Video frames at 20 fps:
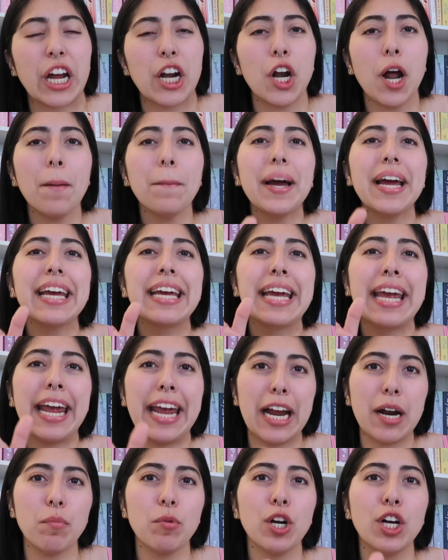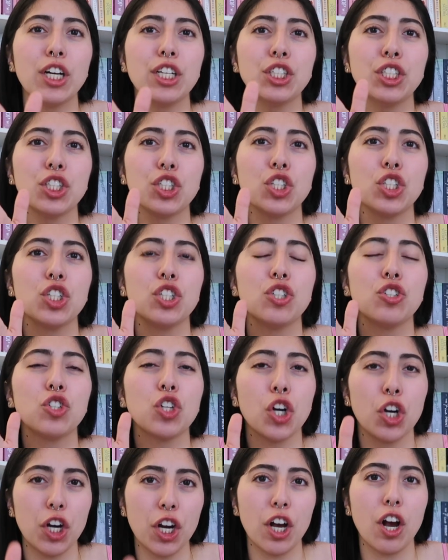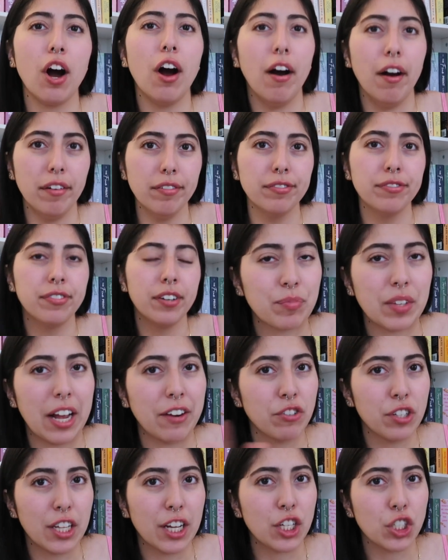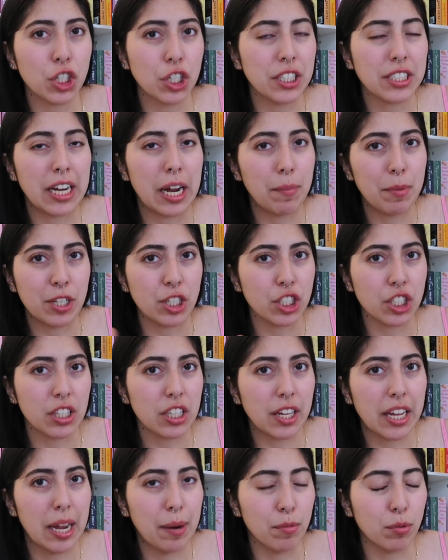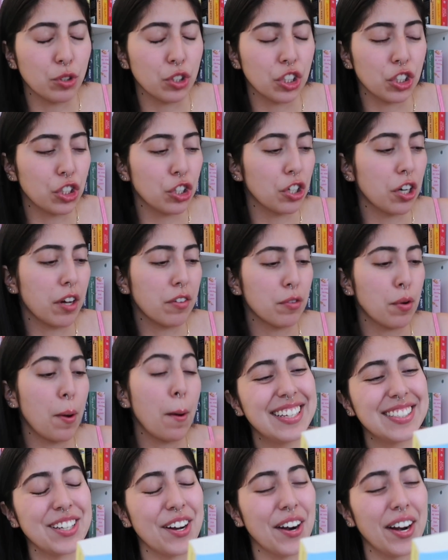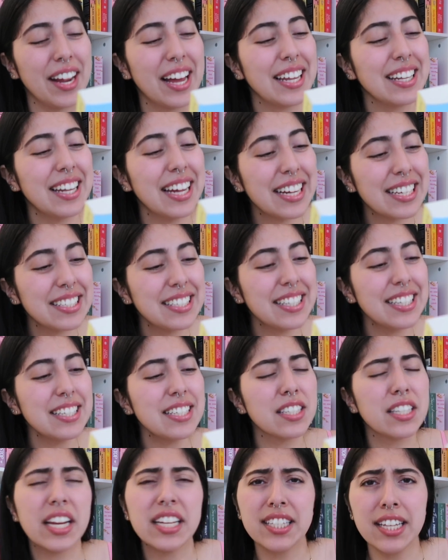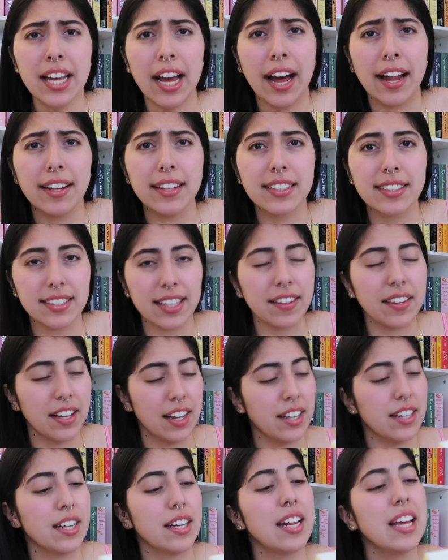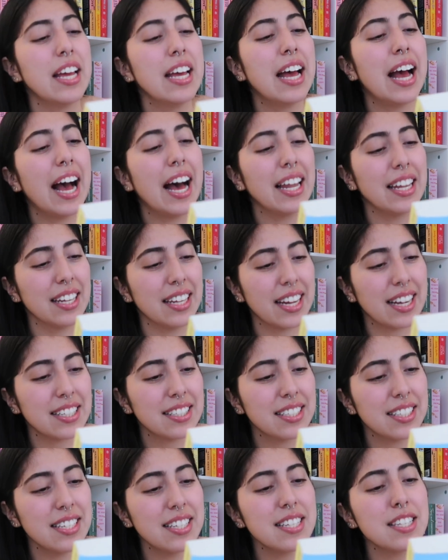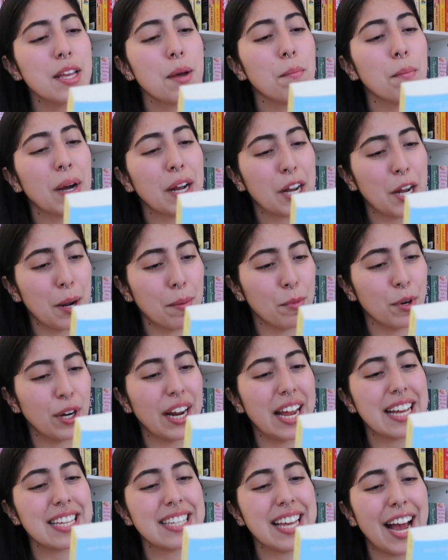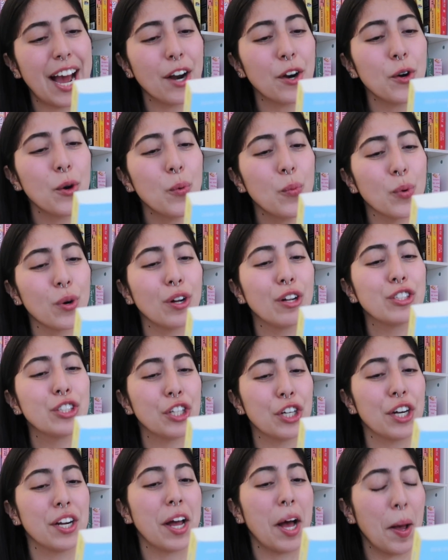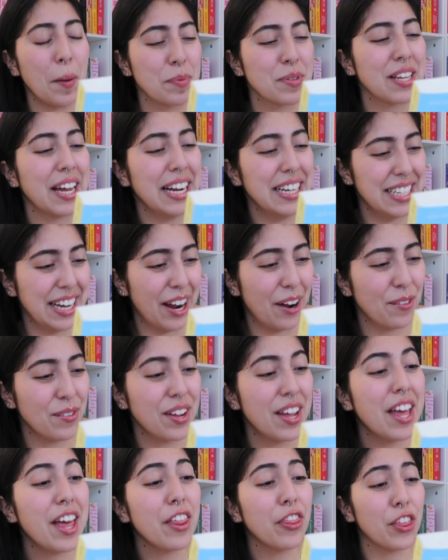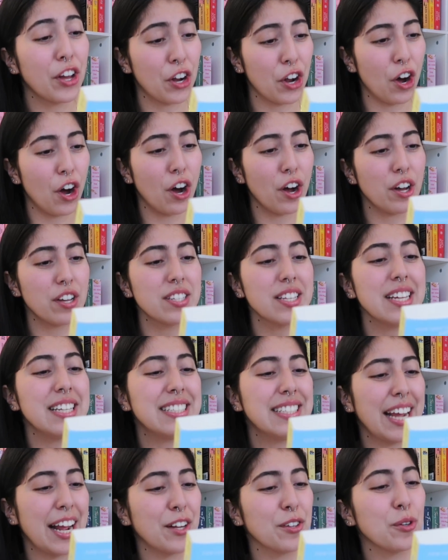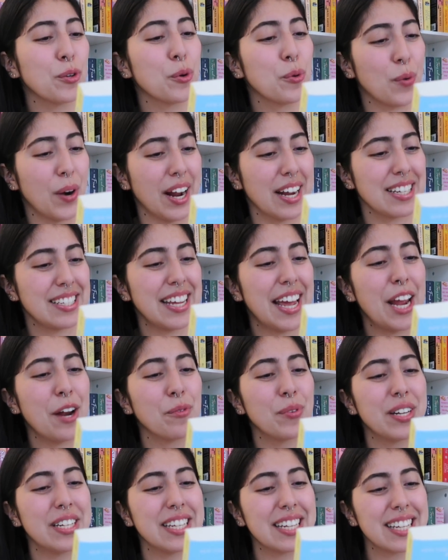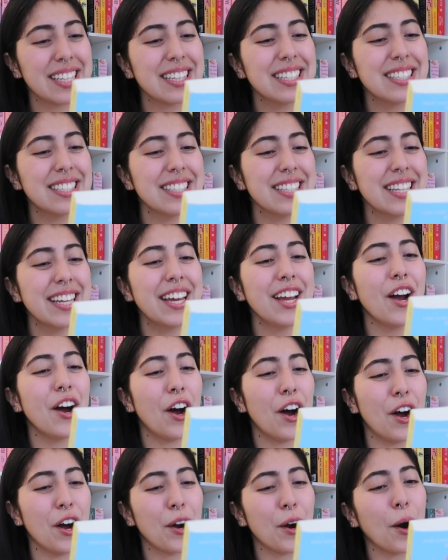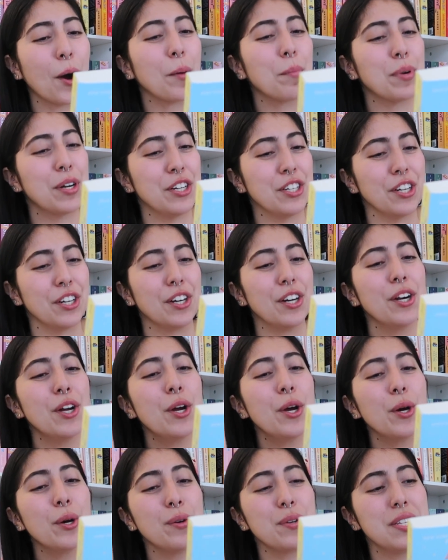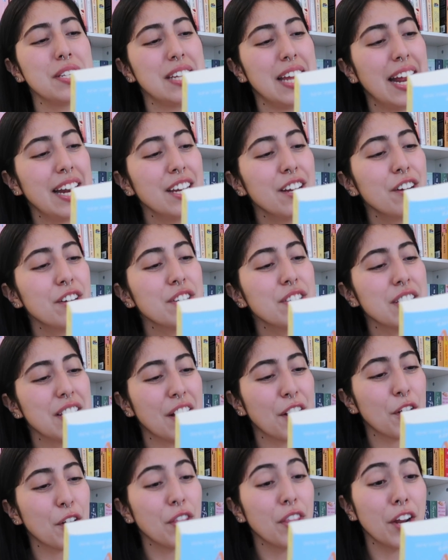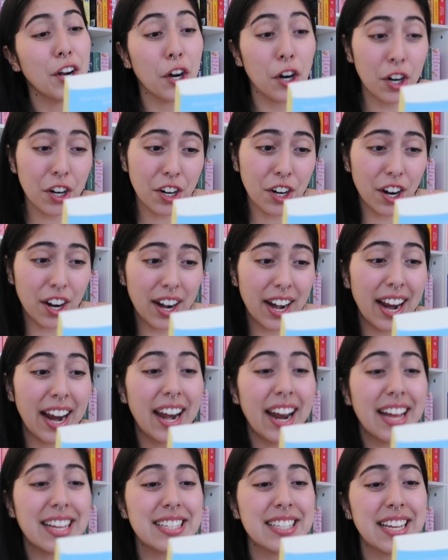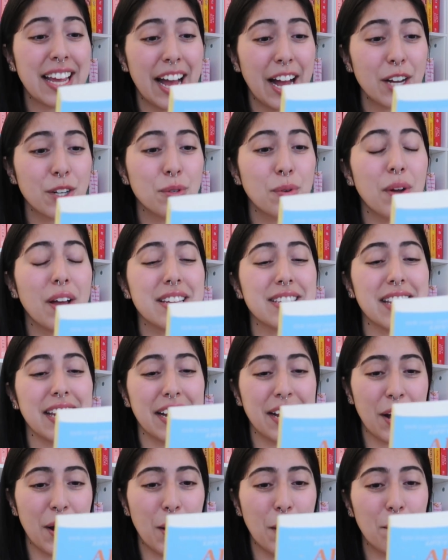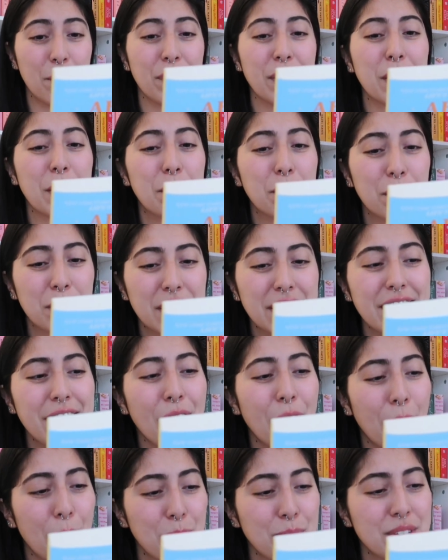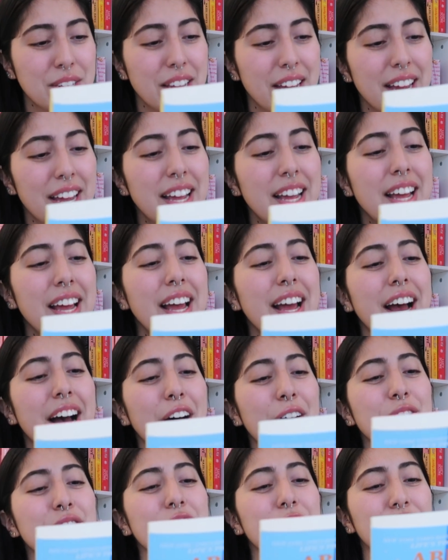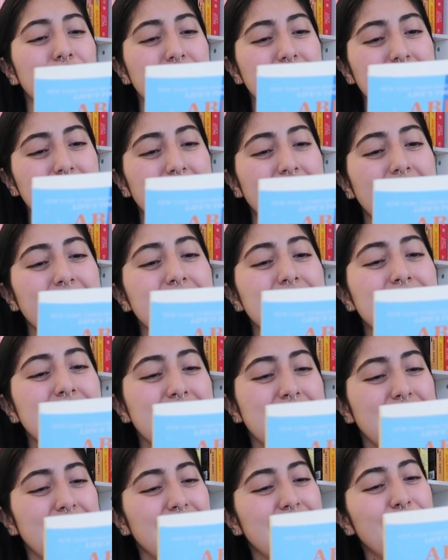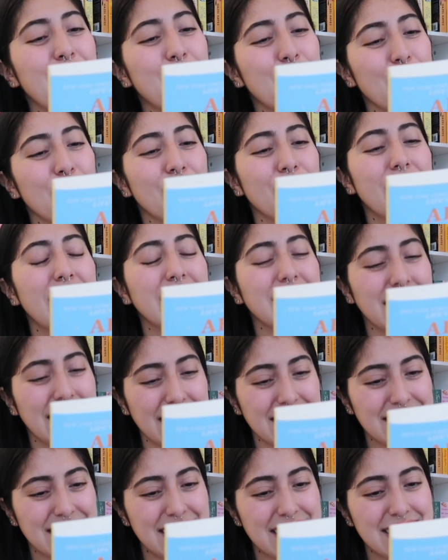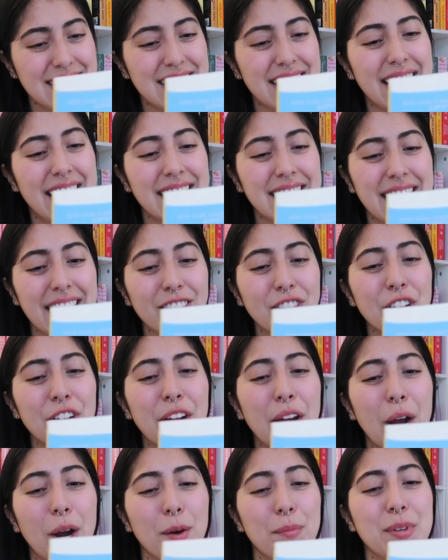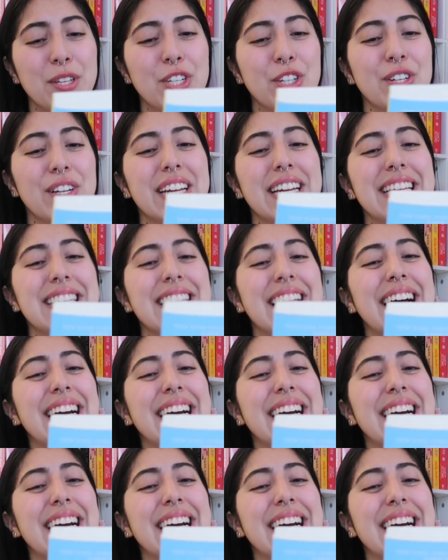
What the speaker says: not my camera just turning off after like a certain time, the camera will just turn off. Sorry, Alexis, did I say Alex? I think I did. Alexis Montgomery has had her world turned upside down. The cause, Daniel Grant, a ridiculously hot carpenter who's 10 years younger than her and as casual as they come, the complete opposite of sophisticated city girl Alexis, and yet their chemistry is